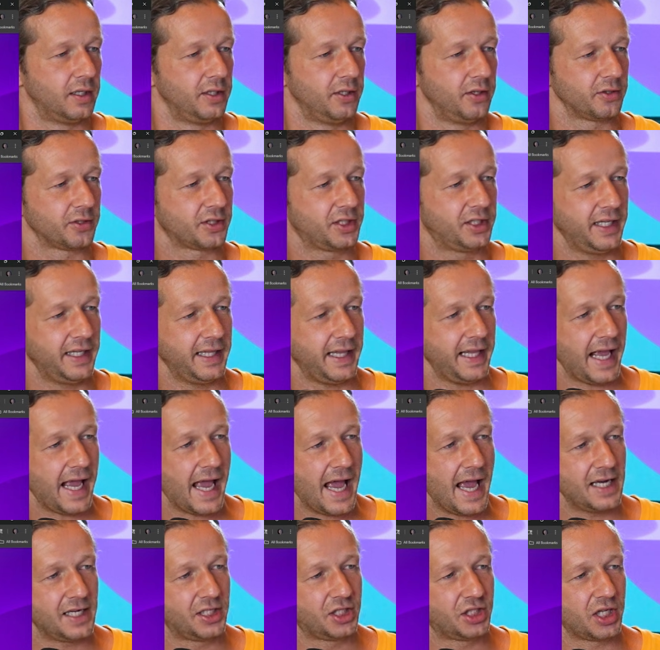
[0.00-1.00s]
you'll see the
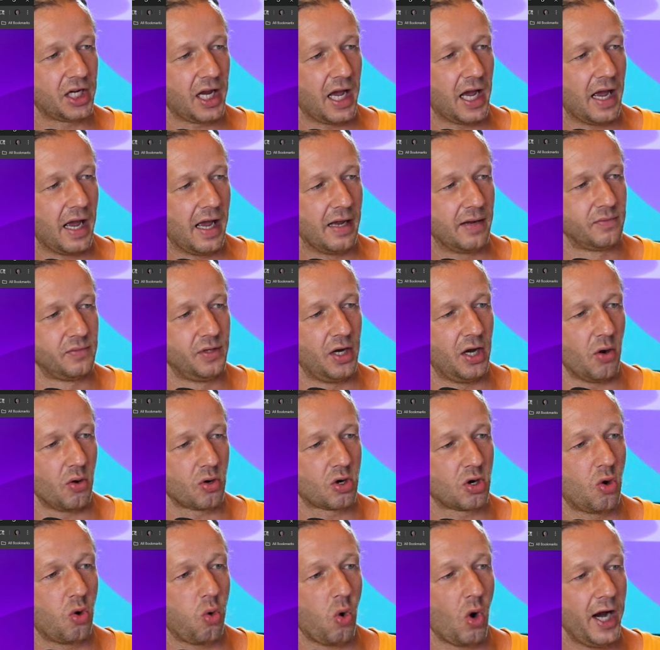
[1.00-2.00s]
edge, you know,
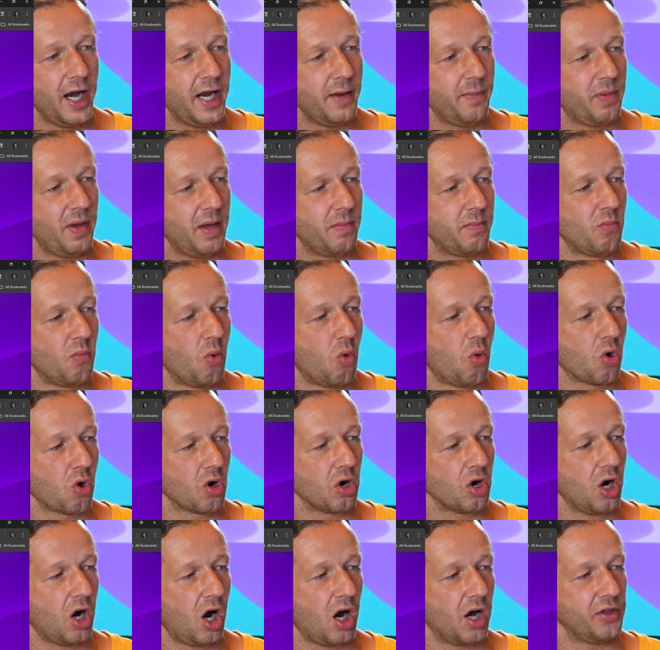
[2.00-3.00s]
quite a bit
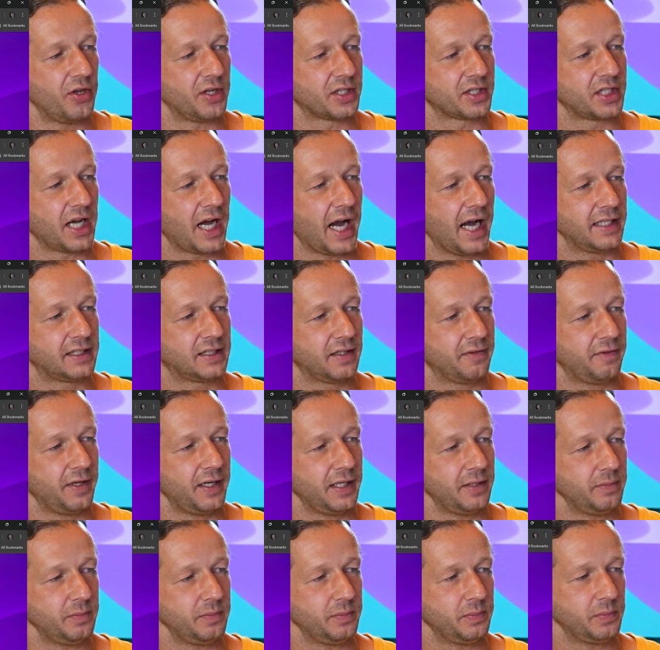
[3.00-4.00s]
more on the sides of
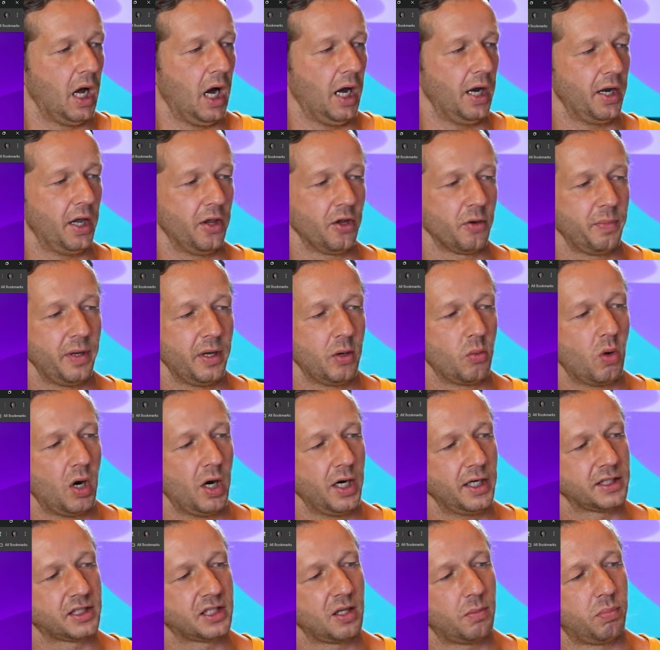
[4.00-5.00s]
it. Another big
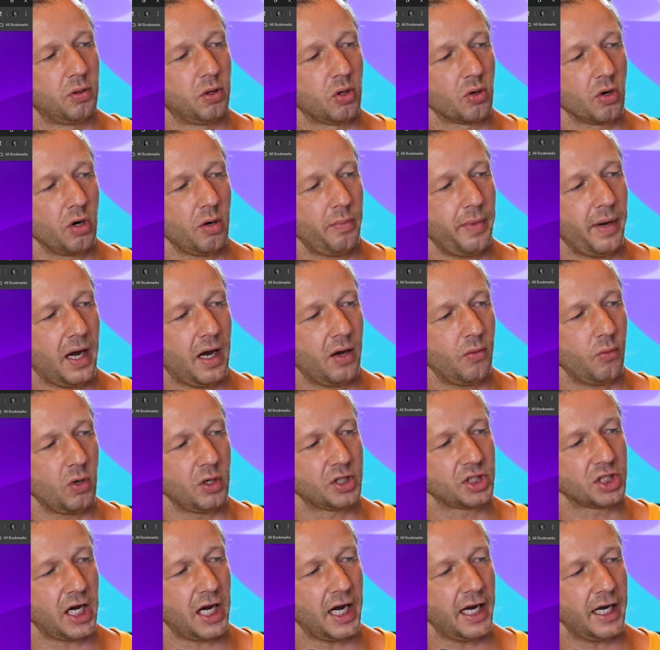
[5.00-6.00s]
one is the blur amount,
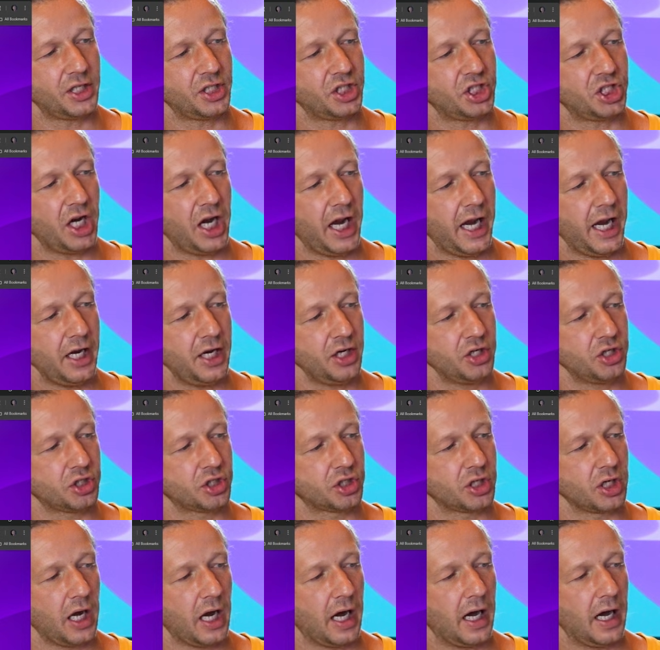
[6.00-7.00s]
which I
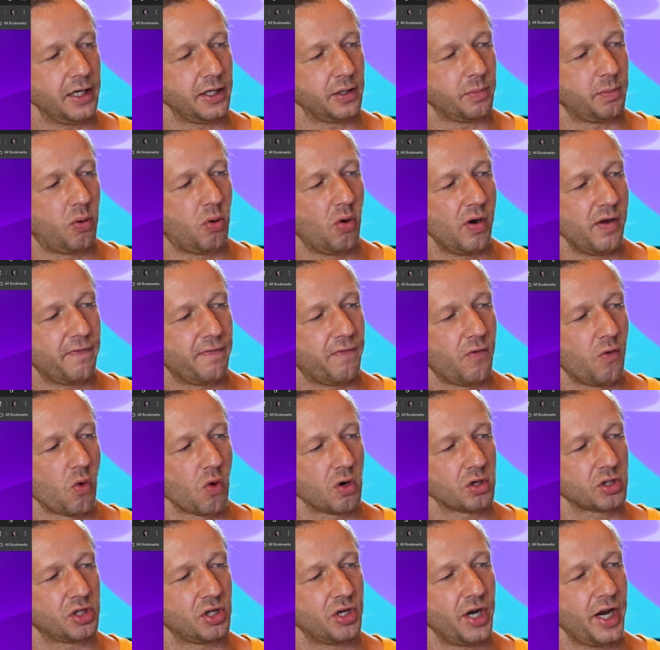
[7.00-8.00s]
changed uh, to zero point
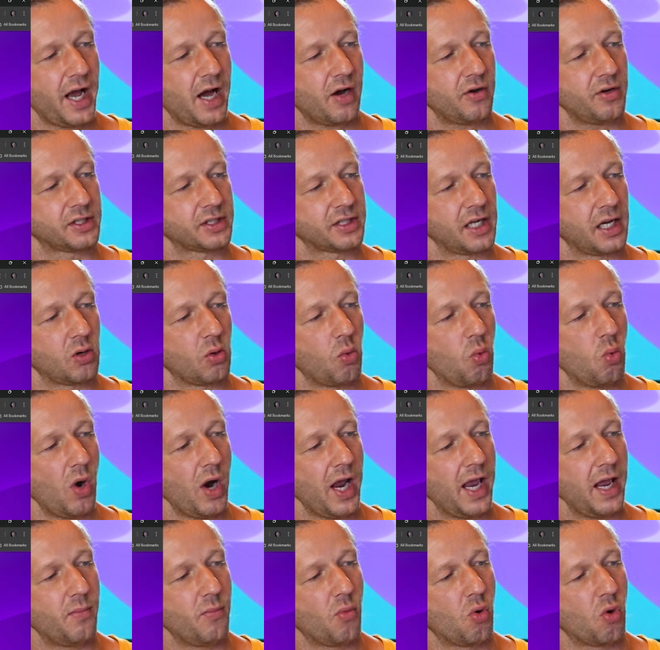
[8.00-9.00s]
four, so now it's like
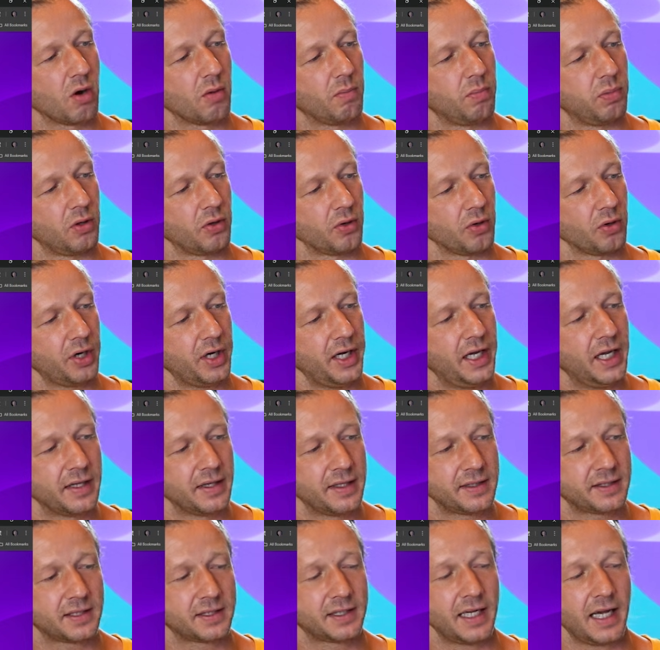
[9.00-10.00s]
way more blurry.
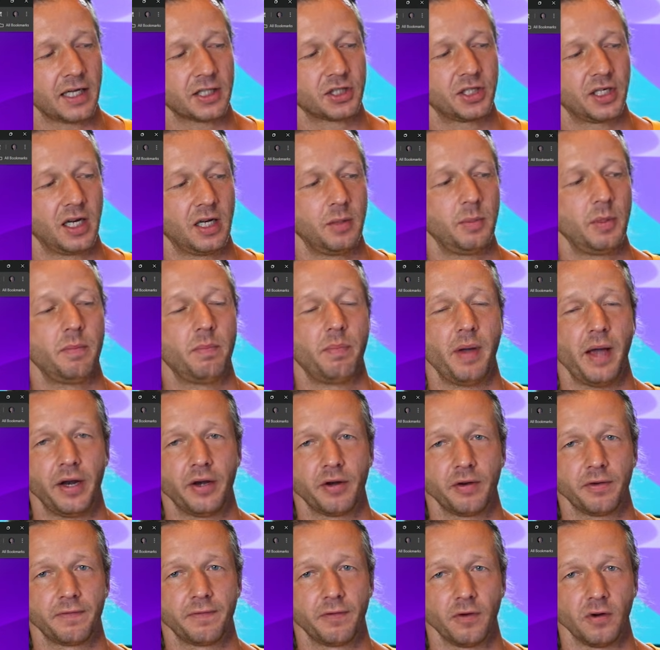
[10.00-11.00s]
This is actually going to be
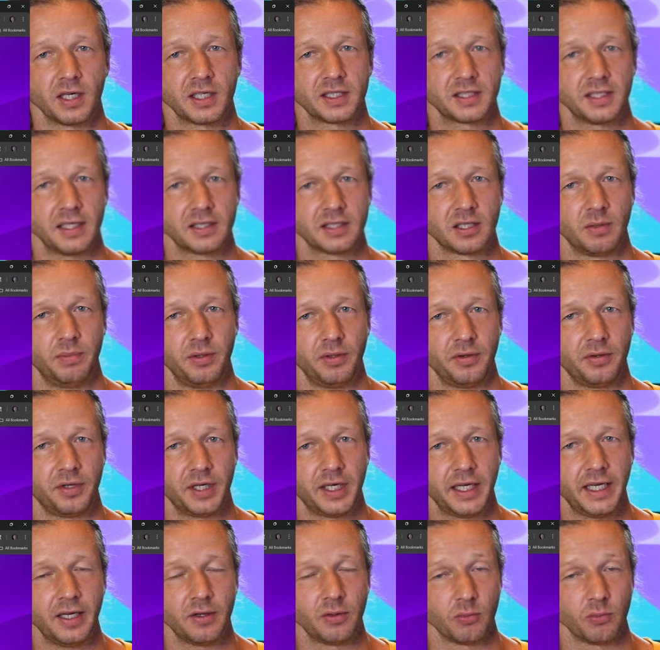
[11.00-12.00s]
better for accessibility